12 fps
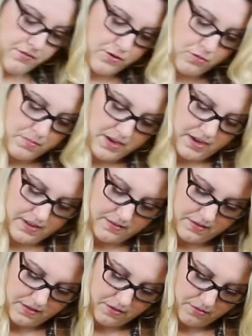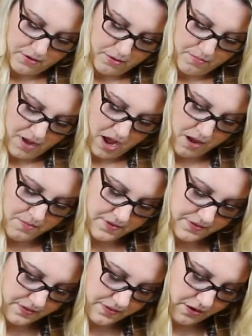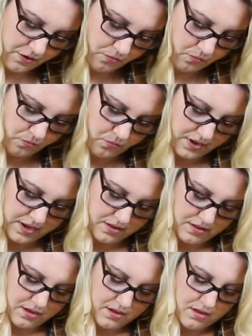few minutes, and then we're gonna pop this in there with